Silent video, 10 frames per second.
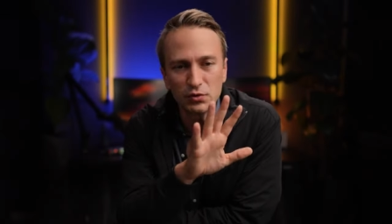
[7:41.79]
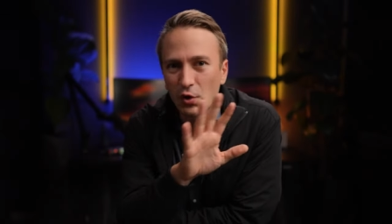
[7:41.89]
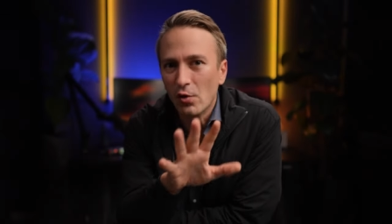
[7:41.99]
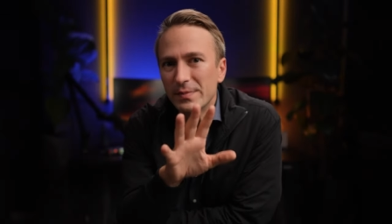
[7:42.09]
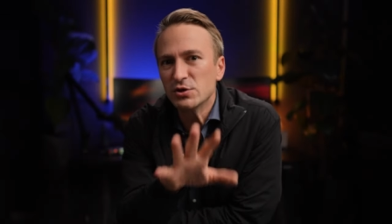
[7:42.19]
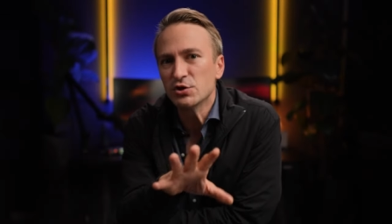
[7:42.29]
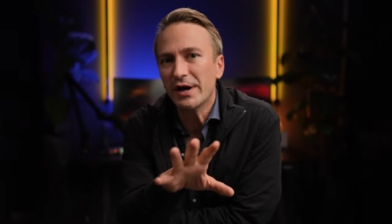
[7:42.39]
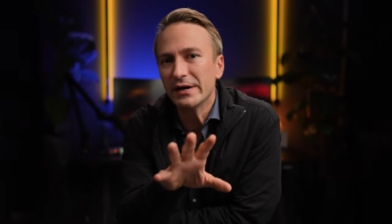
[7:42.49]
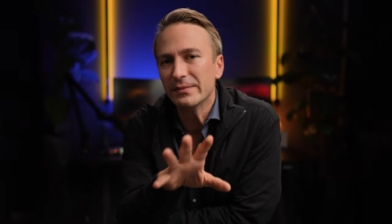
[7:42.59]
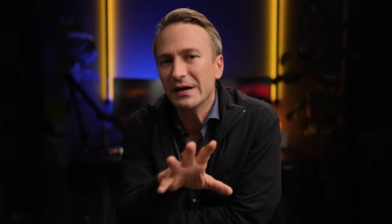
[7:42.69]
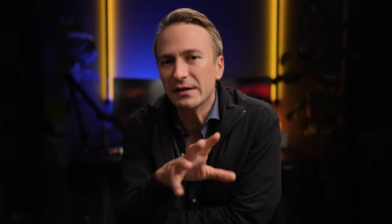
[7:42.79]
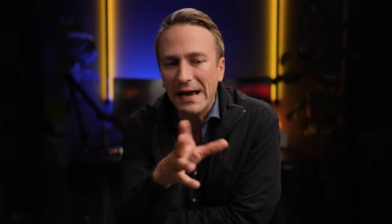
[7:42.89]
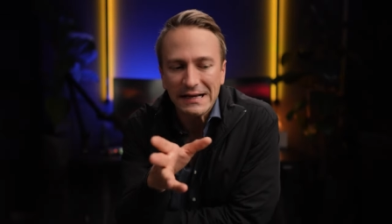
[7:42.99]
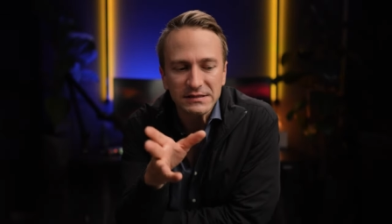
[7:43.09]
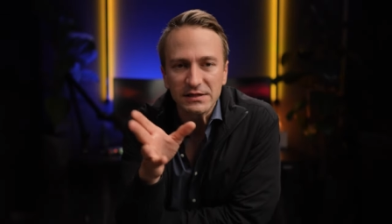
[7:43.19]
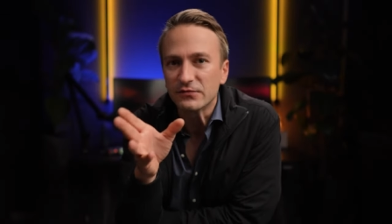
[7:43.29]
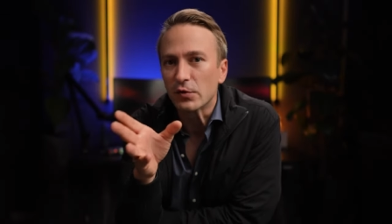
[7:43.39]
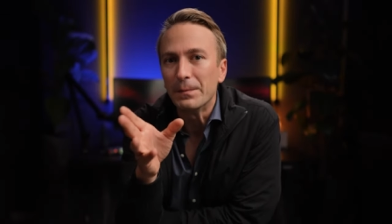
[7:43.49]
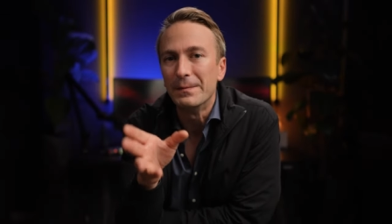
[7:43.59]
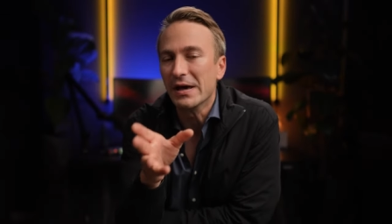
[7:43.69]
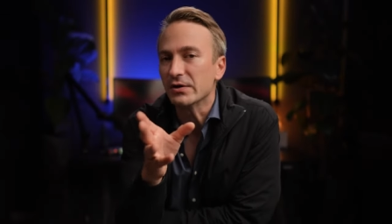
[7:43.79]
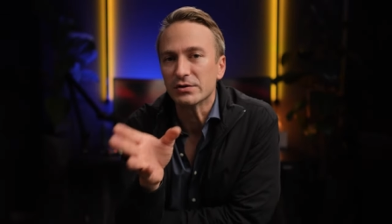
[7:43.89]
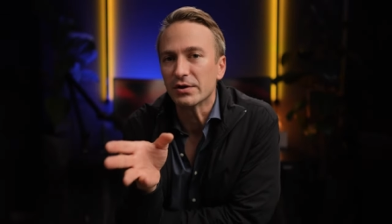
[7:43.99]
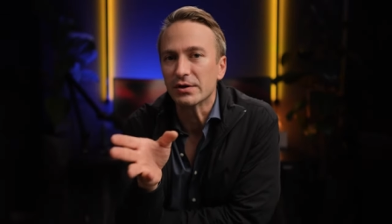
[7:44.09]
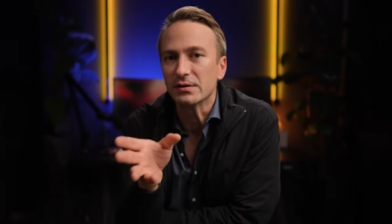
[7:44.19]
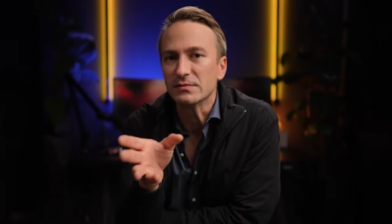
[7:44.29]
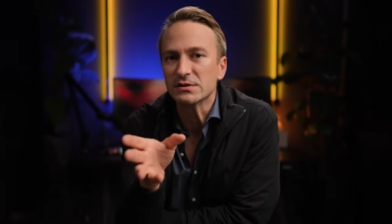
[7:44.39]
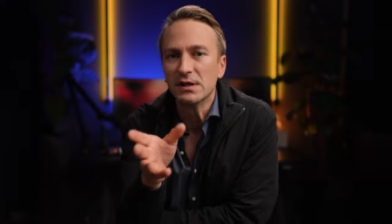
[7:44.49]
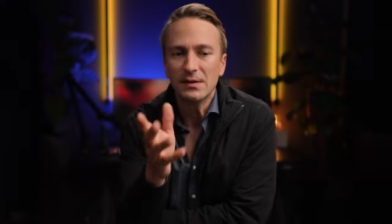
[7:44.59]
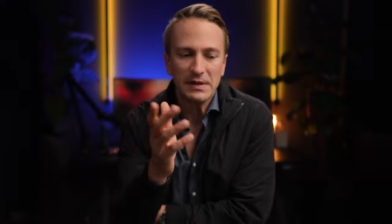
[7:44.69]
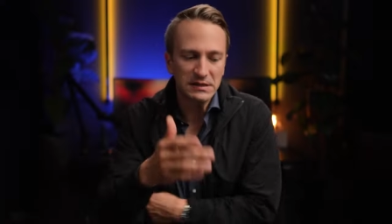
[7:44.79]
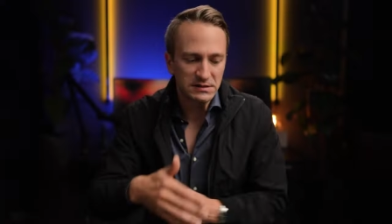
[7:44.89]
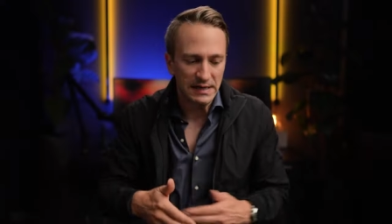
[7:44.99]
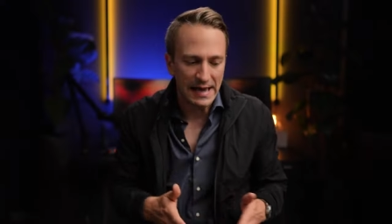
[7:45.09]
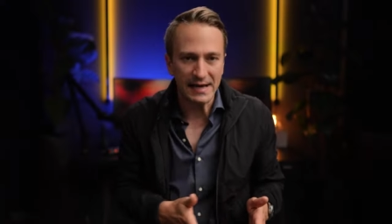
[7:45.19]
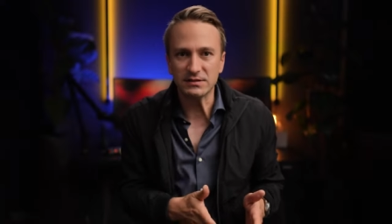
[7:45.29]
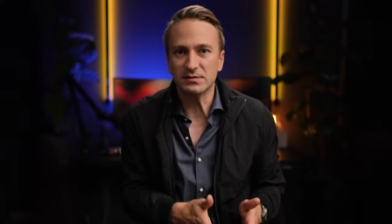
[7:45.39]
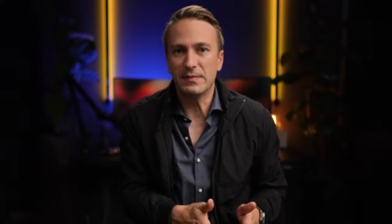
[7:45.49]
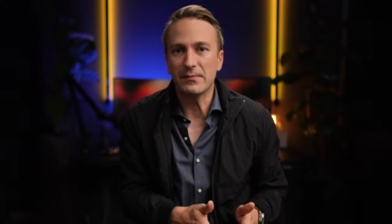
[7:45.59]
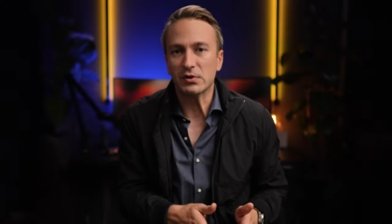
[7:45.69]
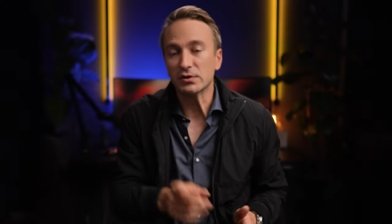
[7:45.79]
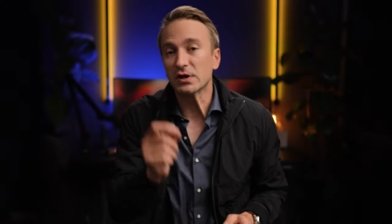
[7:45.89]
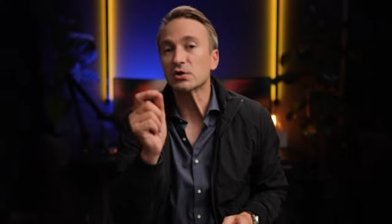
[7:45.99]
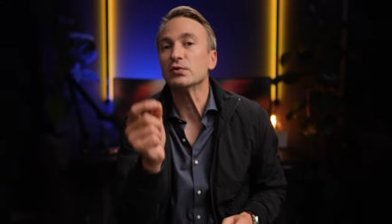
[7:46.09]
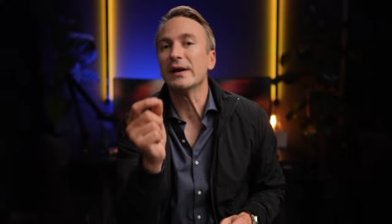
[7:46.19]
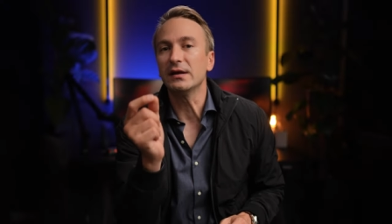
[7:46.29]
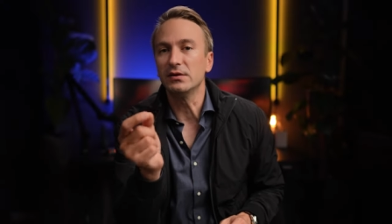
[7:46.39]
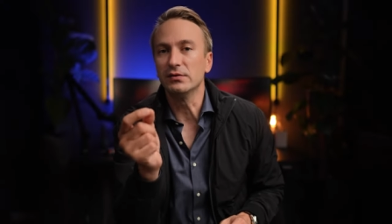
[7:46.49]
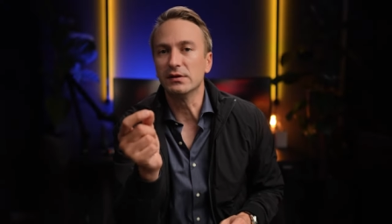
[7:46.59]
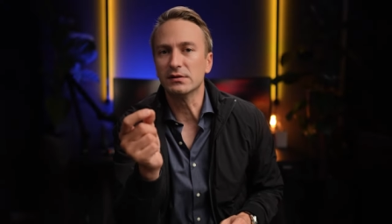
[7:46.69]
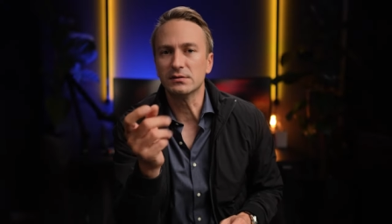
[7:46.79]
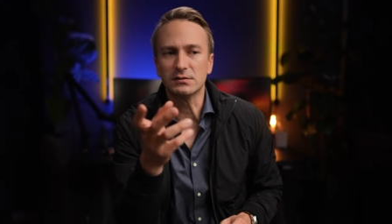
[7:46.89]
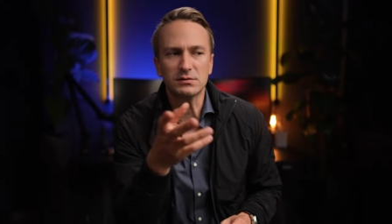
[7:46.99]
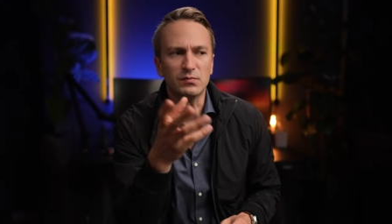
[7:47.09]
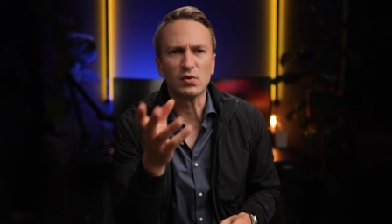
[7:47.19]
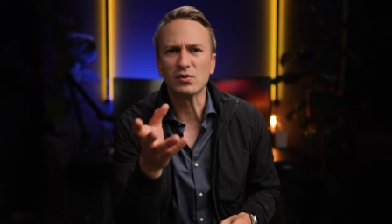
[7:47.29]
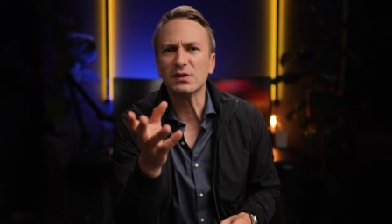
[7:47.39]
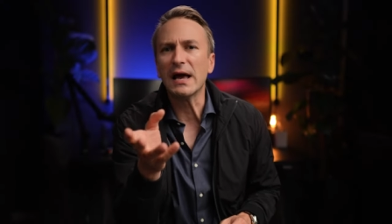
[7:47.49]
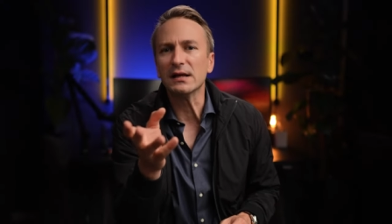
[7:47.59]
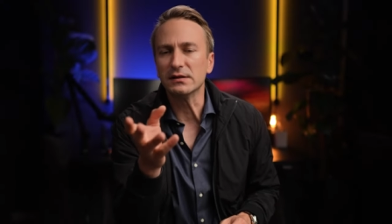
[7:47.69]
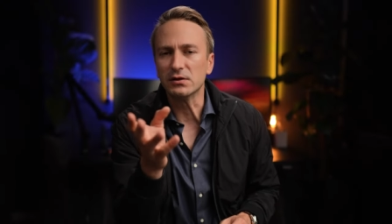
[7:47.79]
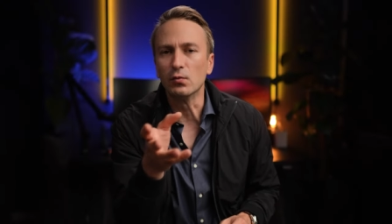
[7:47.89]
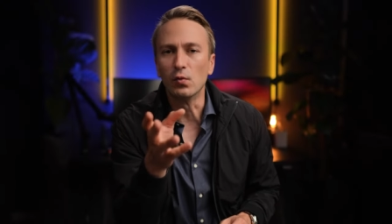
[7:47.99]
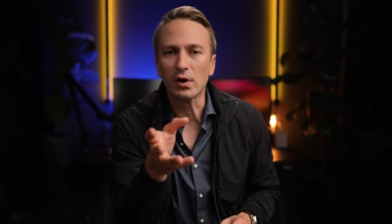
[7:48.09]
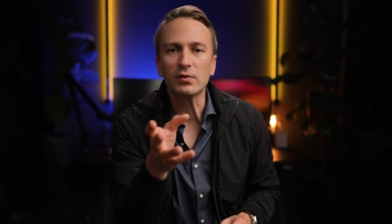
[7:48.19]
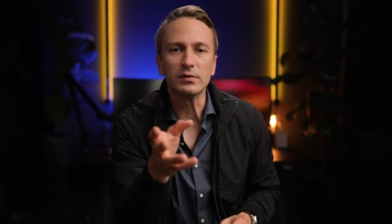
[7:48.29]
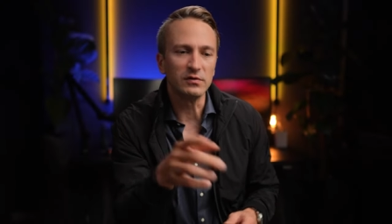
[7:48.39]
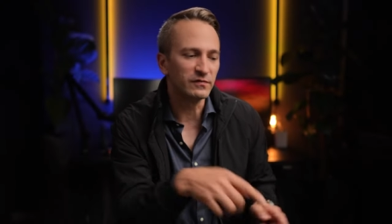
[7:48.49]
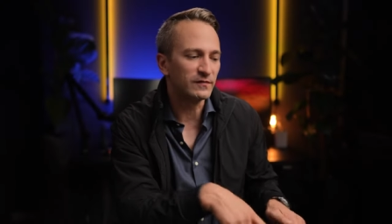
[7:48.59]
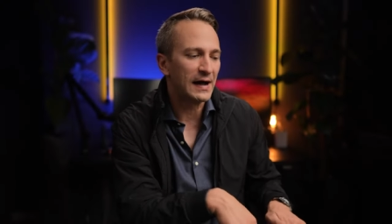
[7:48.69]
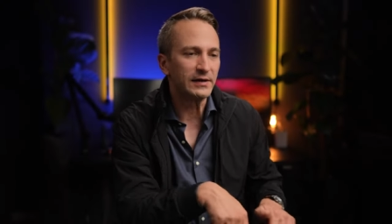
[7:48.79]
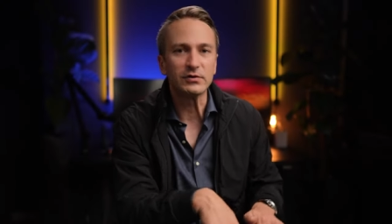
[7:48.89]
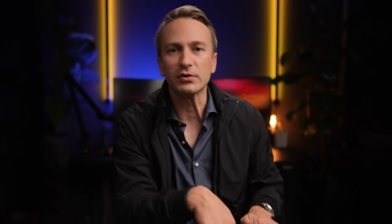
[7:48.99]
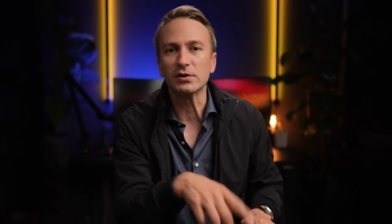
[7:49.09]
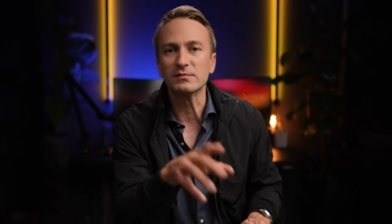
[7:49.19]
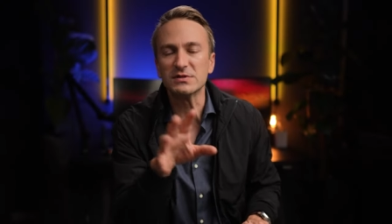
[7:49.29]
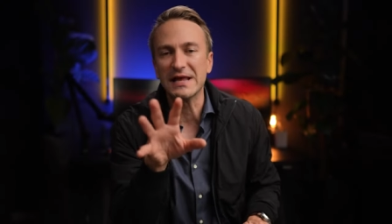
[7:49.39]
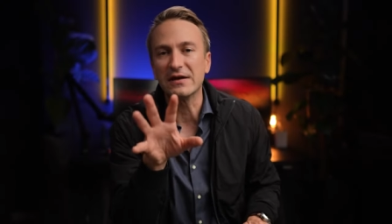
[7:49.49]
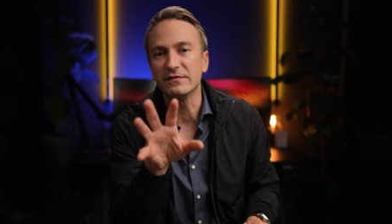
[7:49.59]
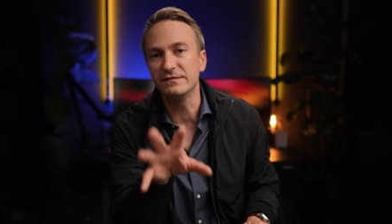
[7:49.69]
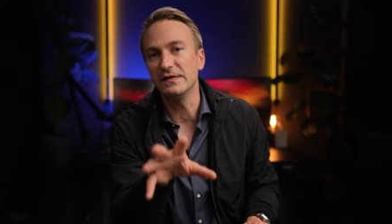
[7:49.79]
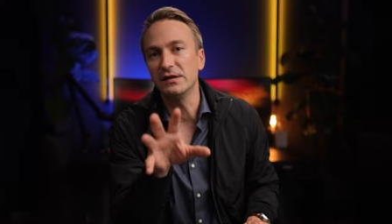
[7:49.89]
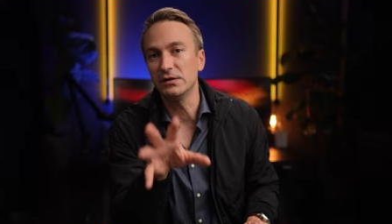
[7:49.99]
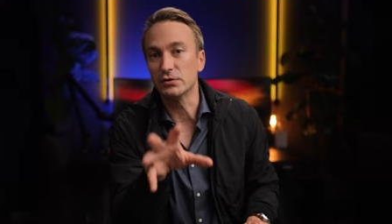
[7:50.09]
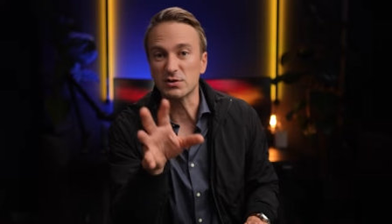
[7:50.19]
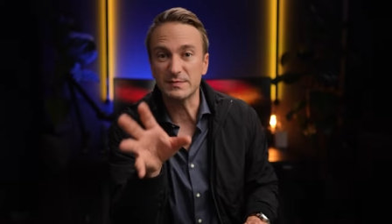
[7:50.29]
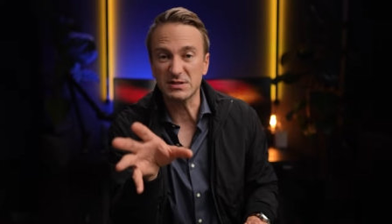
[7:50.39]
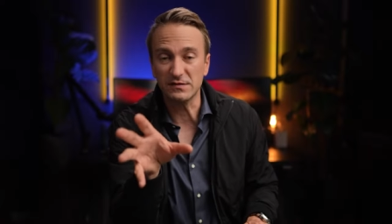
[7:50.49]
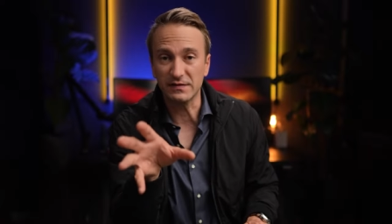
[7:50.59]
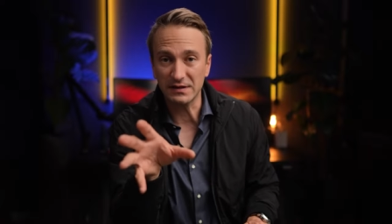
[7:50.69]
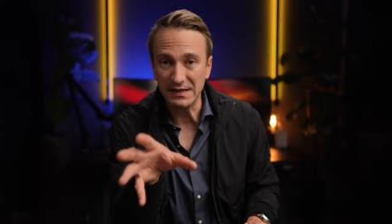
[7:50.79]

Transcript: Don't be shy about asking for better terms, because as a member, the credit union is more likely to work with you, find terms that fit your specific